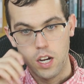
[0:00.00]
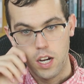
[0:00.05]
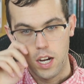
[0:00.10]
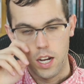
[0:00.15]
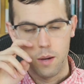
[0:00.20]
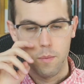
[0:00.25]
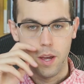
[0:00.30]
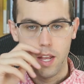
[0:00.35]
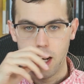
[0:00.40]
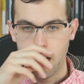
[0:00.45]

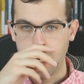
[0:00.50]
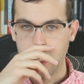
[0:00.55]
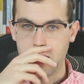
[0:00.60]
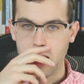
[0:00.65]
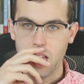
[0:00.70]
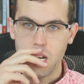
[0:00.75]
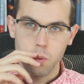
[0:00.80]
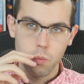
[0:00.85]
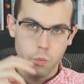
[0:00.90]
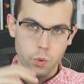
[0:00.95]

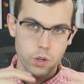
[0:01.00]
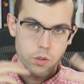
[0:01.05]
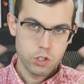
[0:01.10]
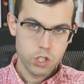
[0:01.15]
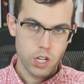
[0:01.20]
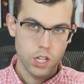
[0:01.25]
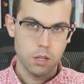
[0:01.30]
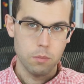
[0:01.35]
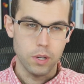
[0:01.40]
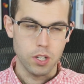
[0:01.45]
And when we're
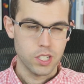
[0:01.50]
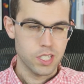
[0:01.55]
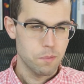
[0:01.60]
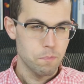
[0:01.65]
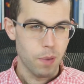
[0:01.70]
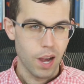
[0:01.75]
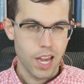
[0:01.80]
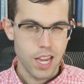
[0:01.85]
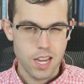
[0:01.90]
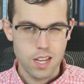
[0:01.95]
talking about
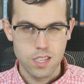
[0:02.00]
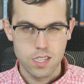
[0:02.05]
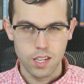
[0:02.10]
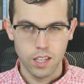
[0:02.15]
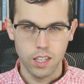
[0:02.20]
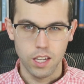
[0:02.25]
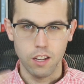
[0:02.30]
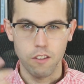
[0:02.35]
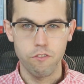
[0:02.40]
buying and selling